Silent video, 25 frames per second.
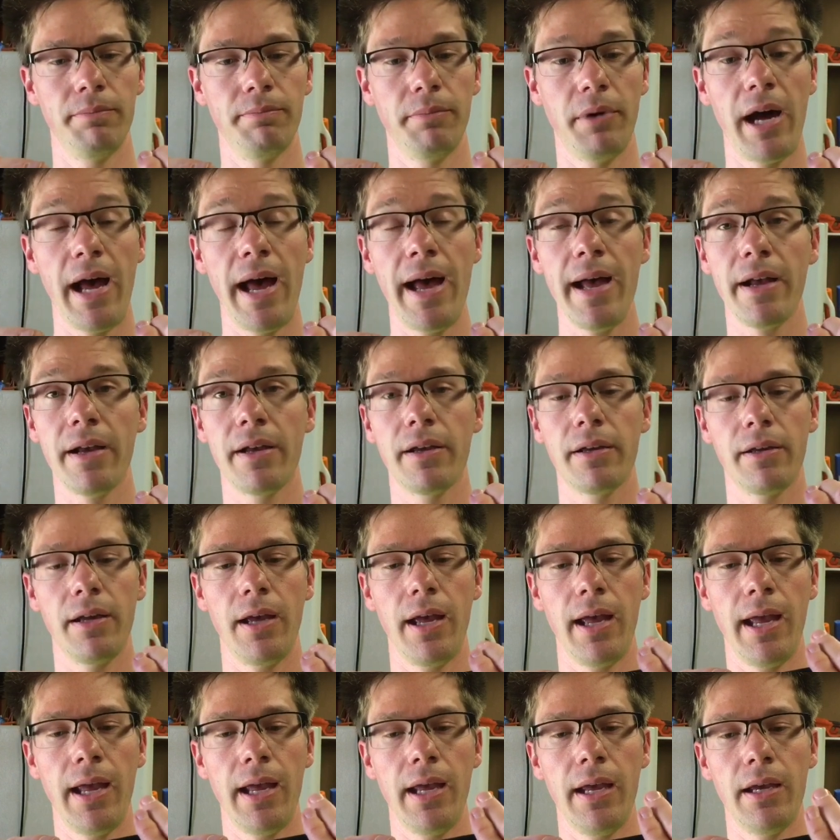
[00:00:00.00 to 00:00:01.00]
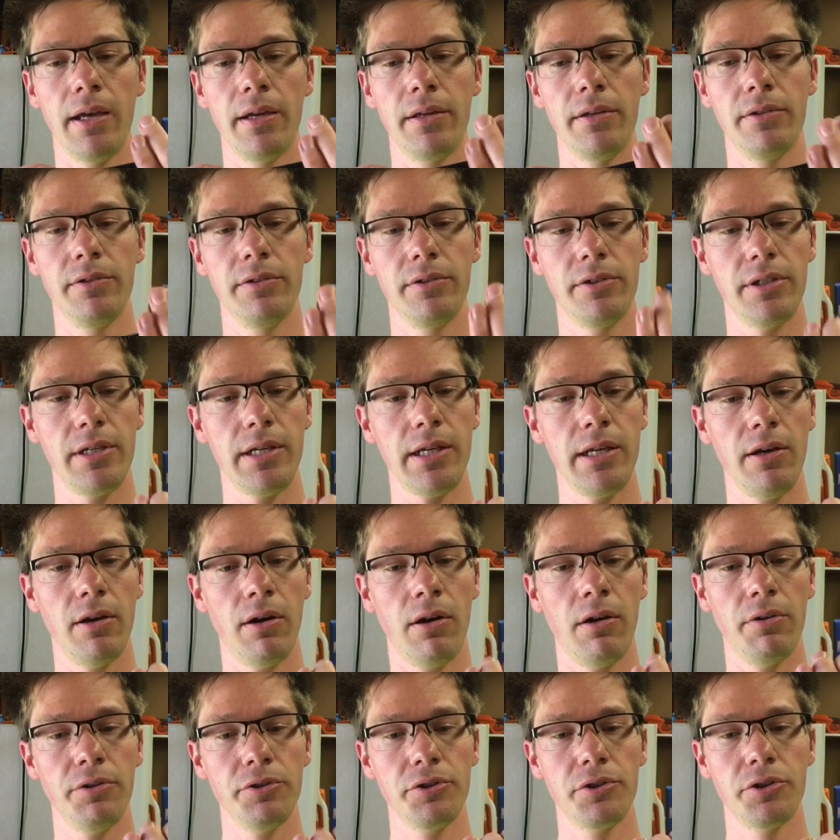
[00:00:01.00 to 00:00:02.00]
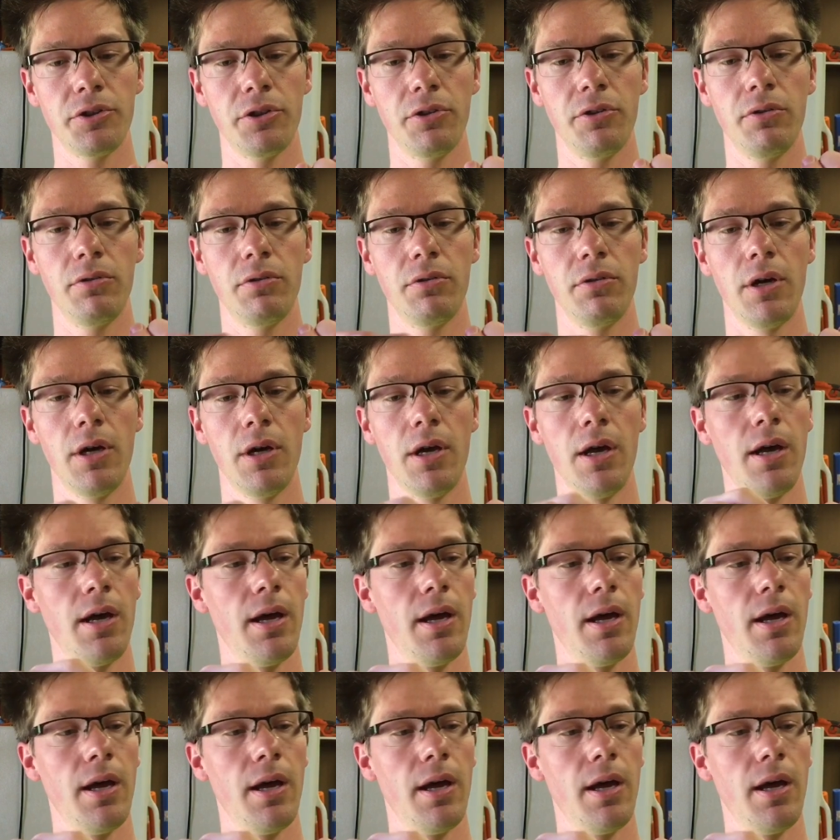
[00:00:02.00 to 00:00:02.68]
black, and he also